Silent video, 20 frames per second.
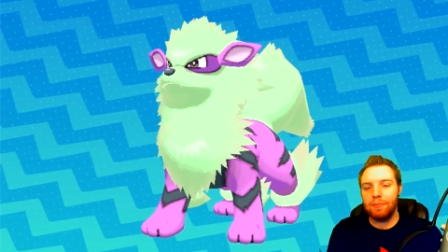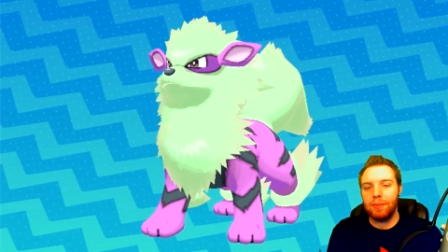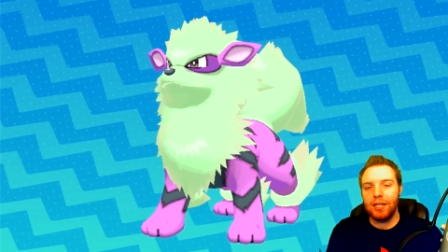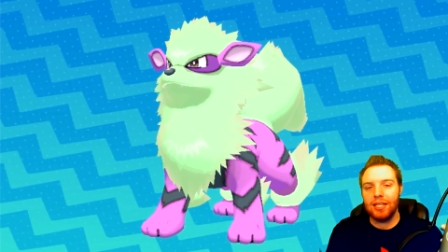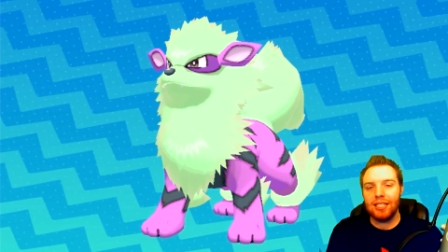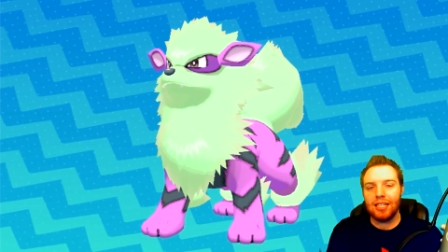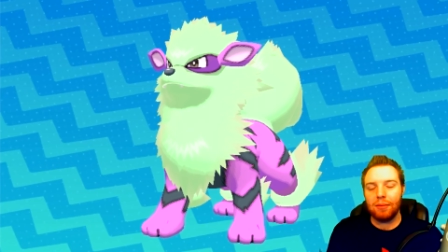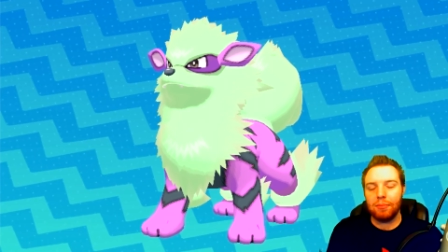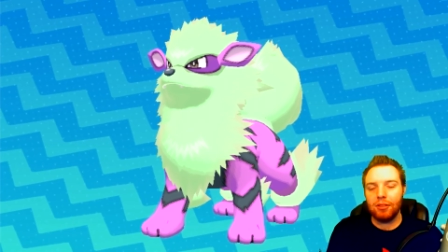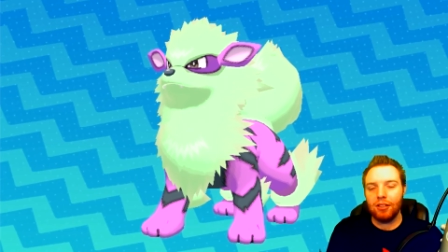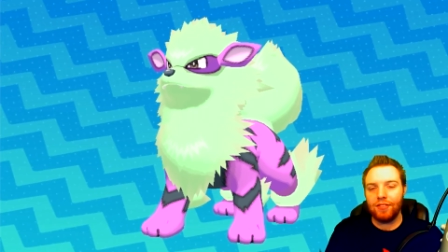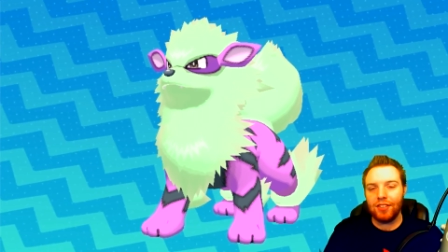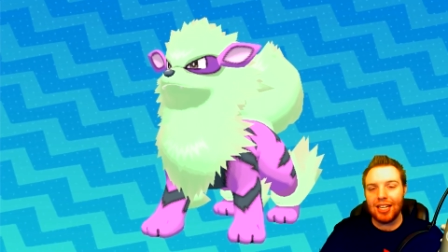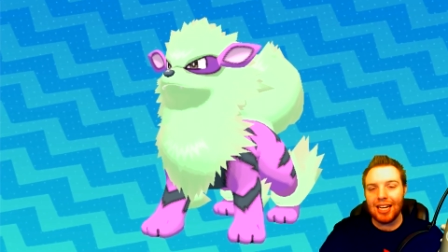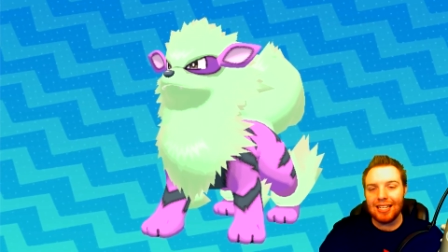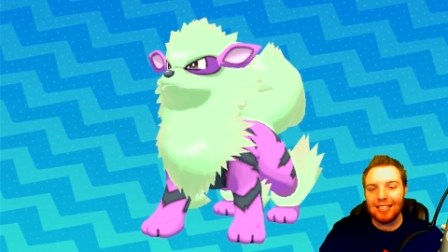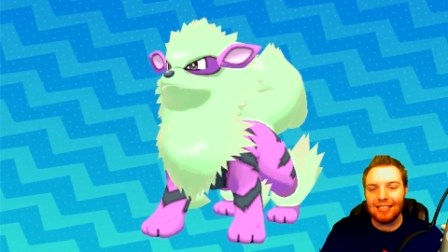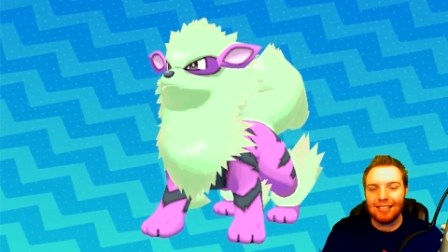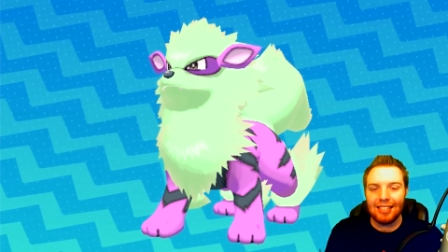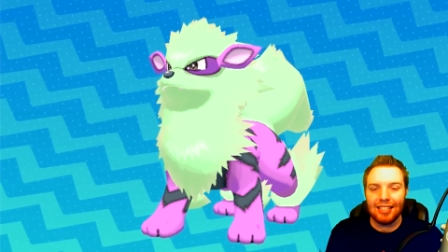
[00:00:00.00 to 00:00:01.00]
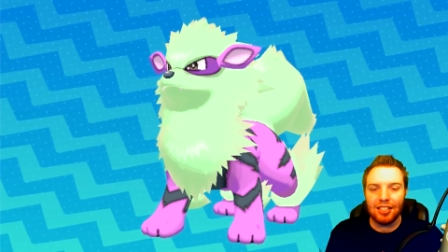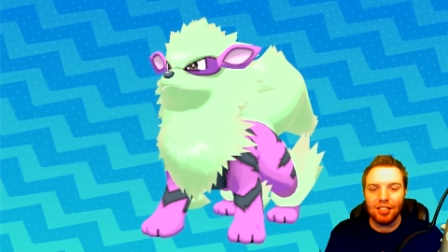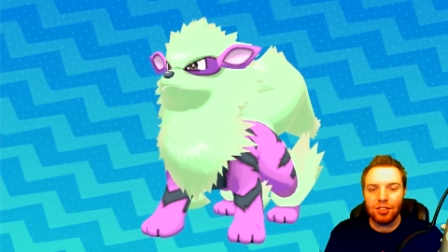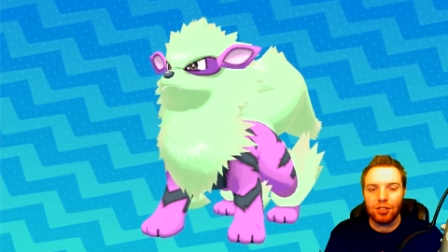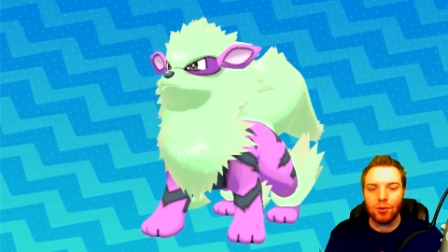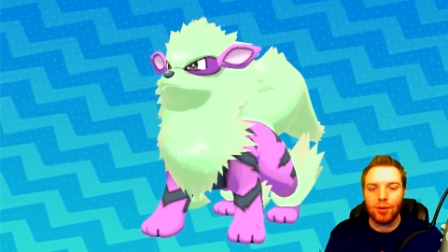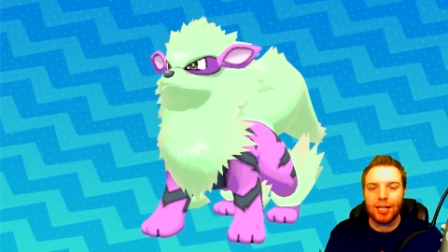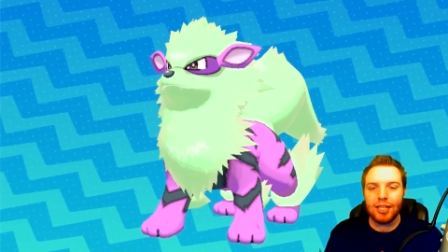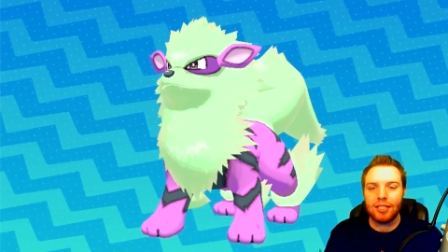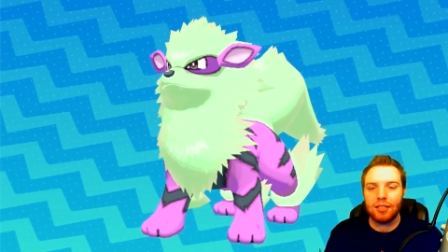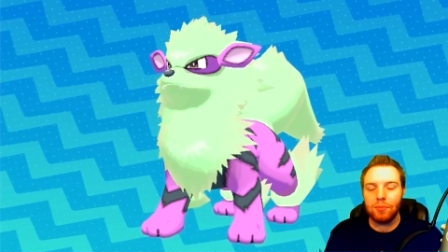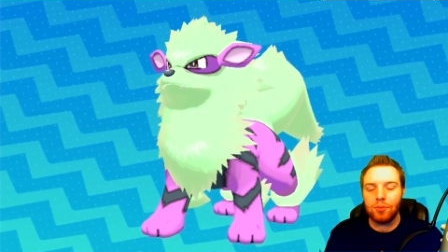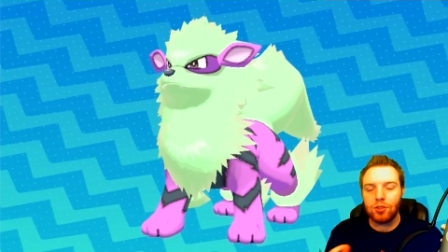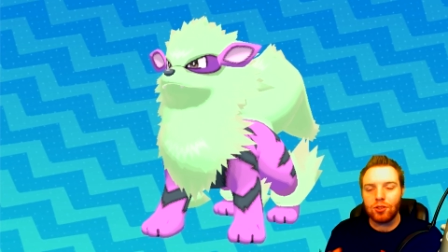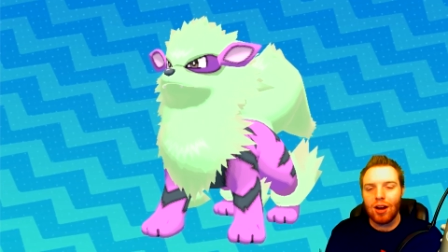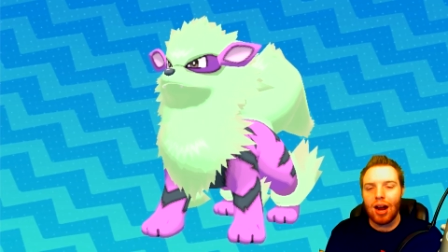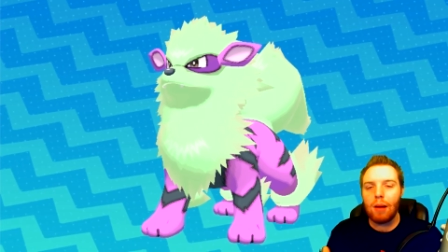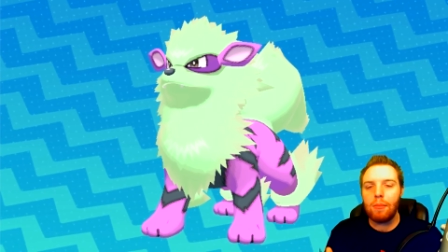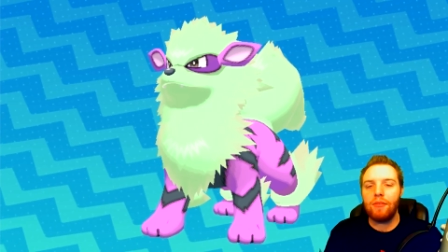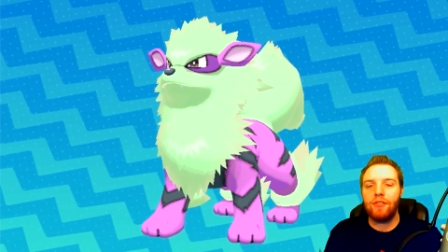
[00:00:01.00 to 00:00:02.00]
button down below if you guys did enjoy it.
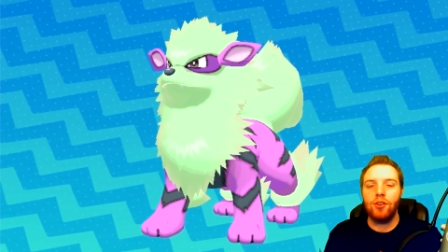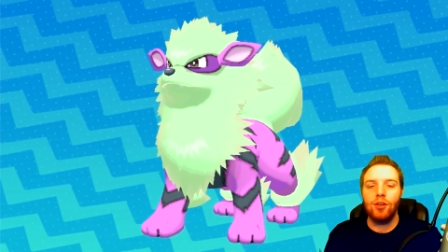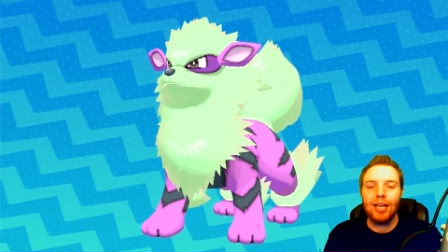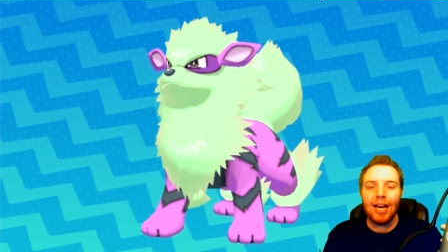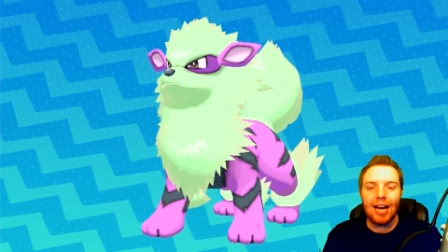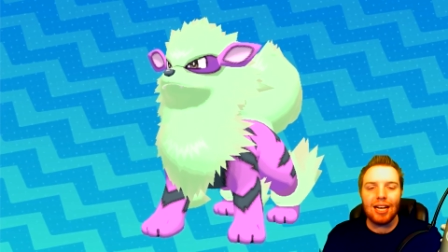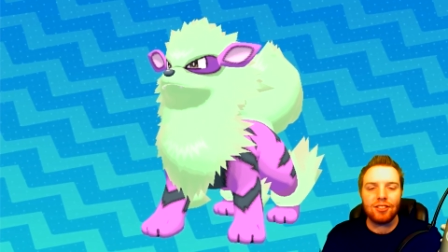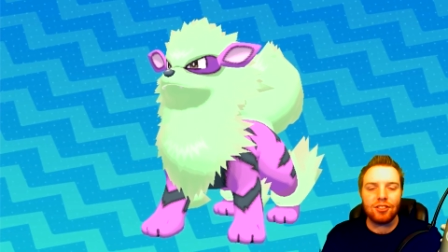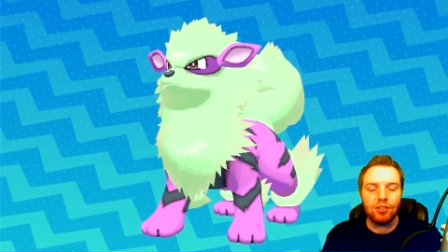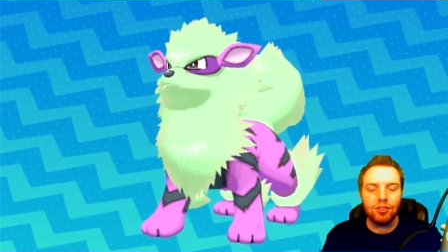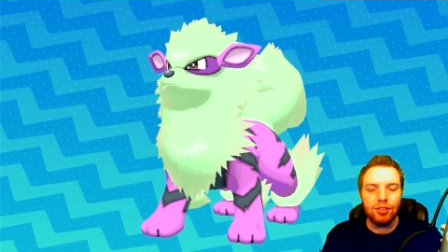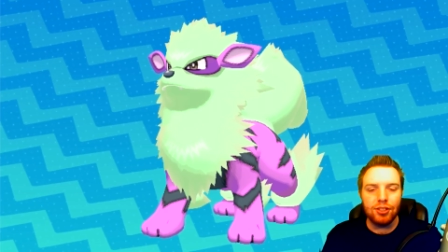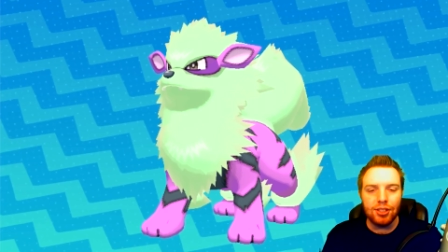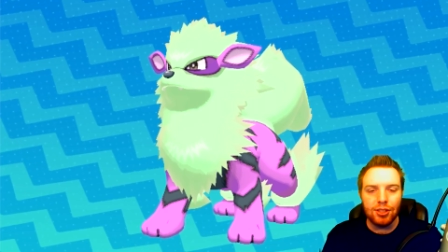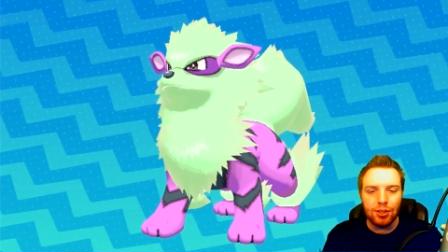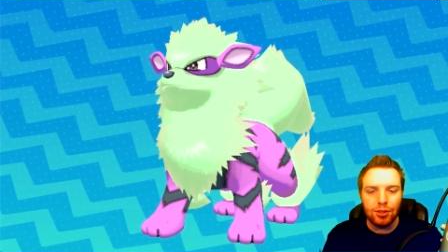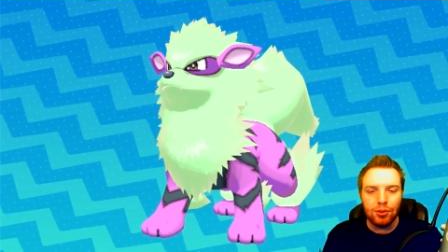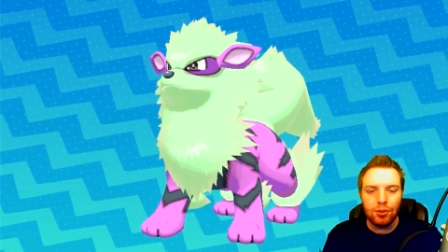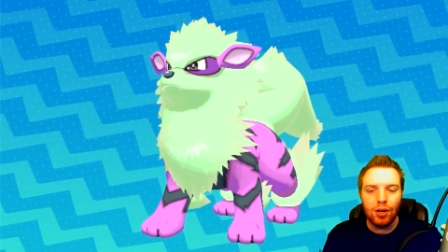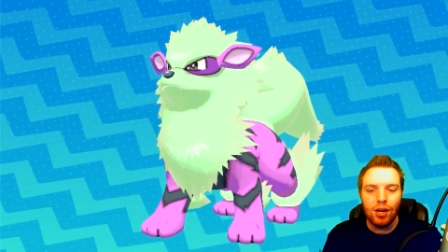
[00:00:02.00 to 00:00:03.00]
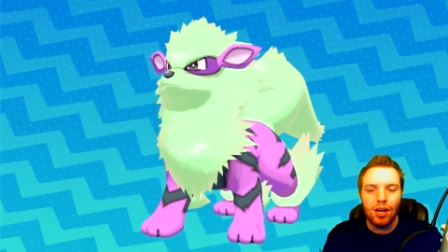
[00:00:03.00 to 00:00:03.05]
Subscribe if you guys are new.